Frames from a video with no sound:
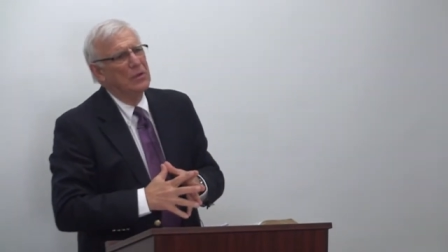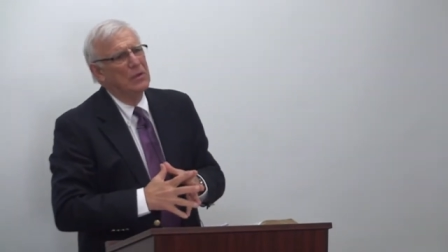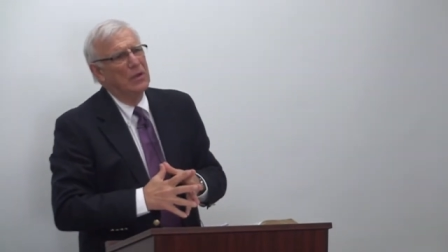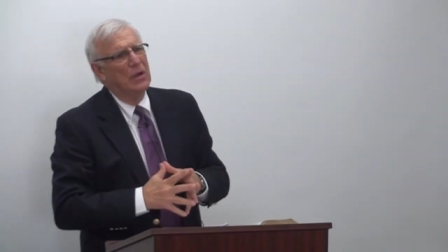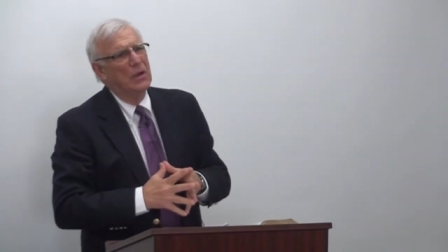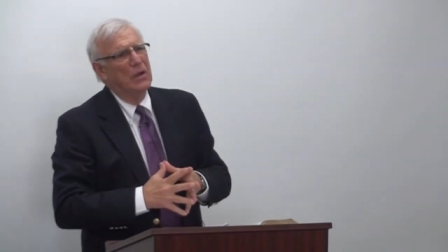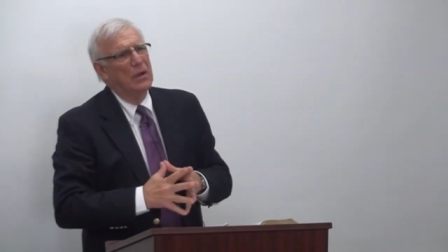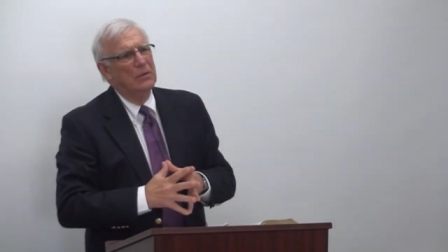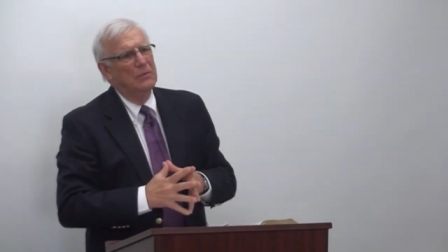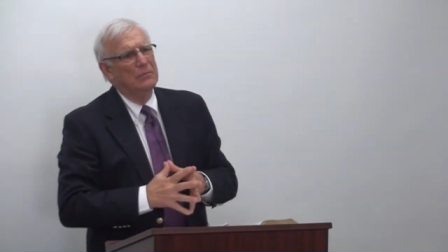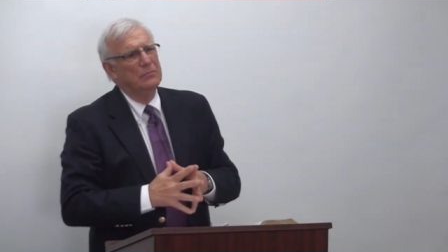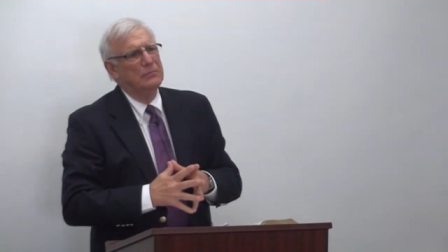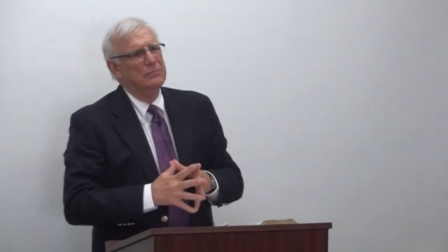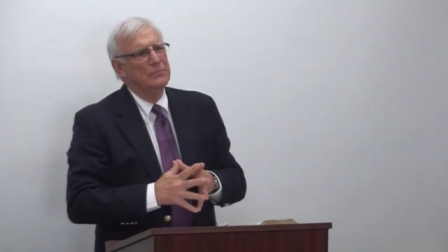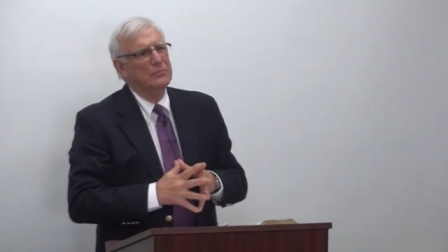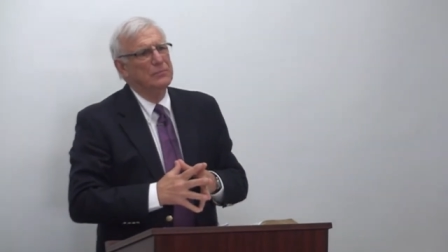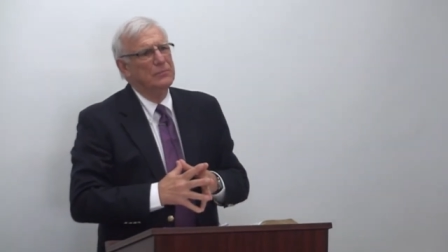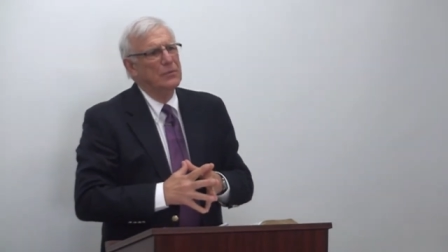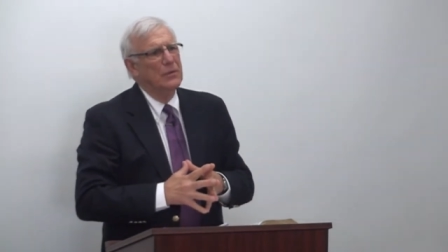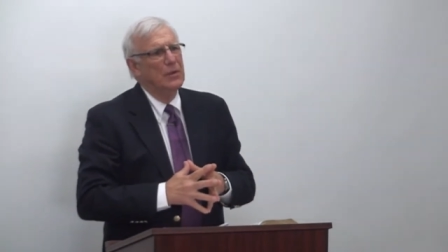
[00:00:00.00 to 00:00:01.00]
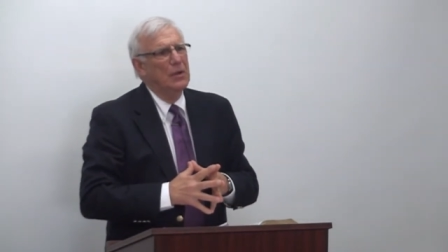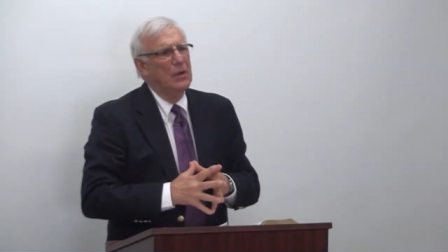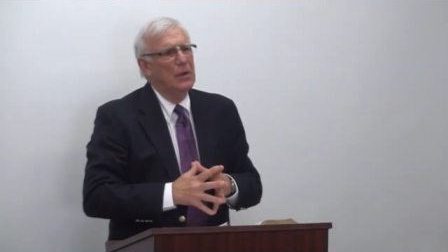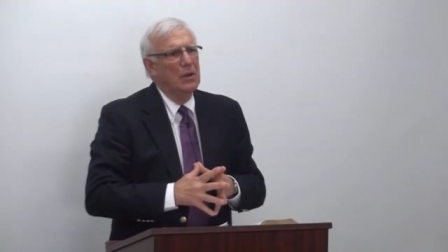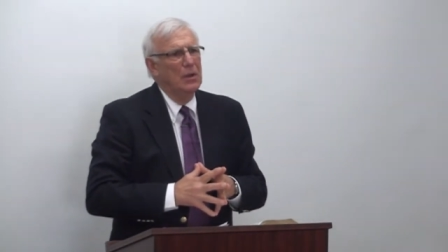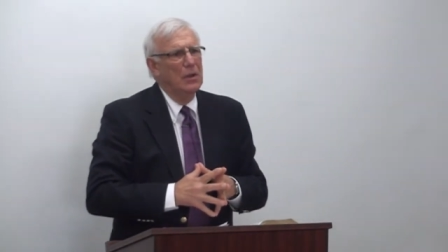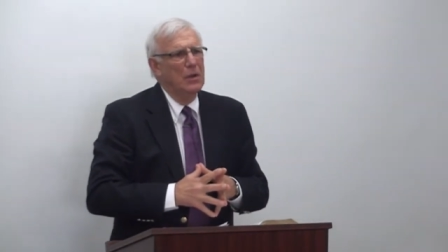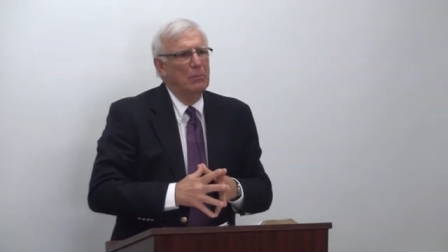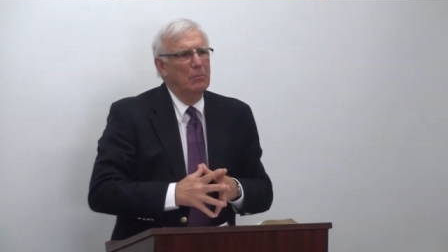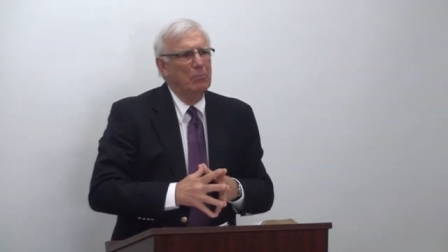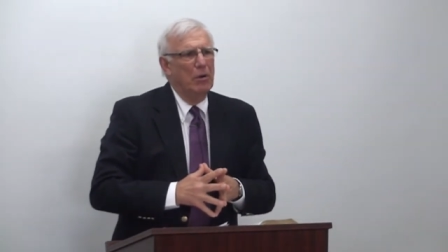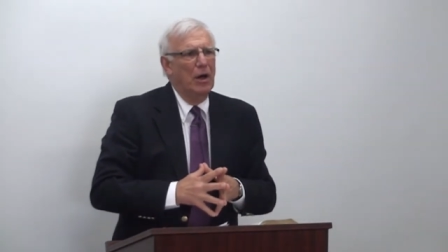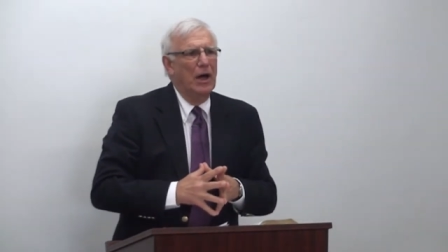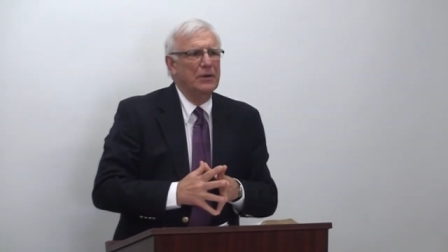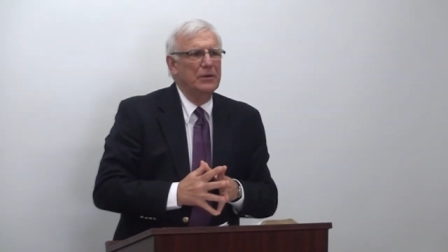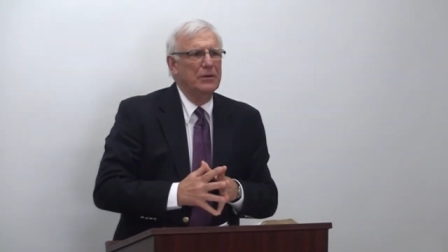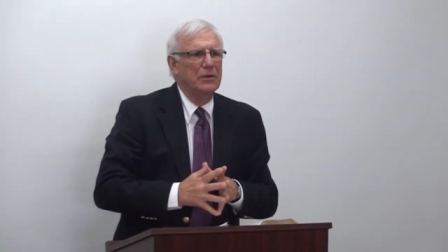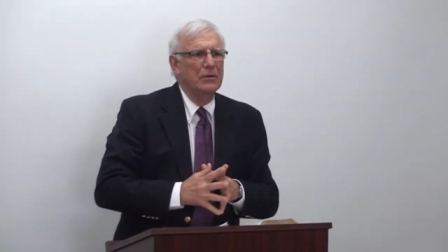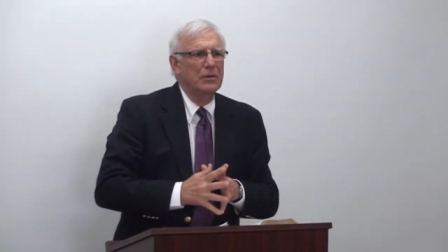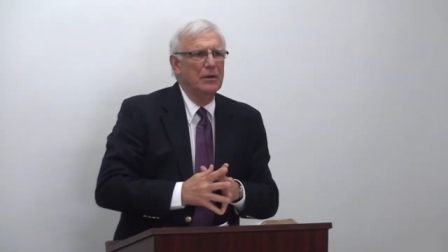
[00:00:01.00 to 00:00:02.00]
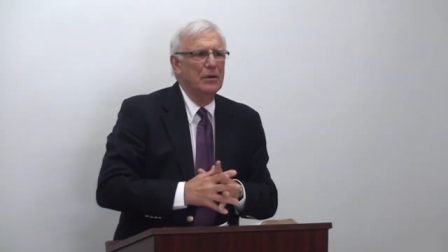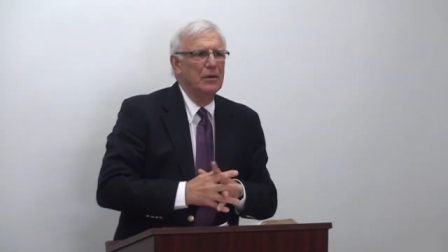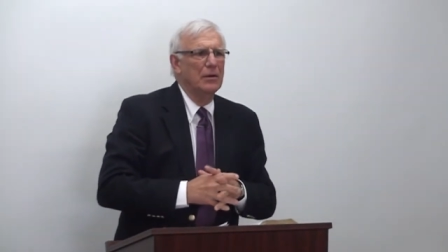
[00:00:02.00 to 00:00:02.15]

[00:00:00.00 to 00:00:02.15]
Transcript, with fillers: Uh, but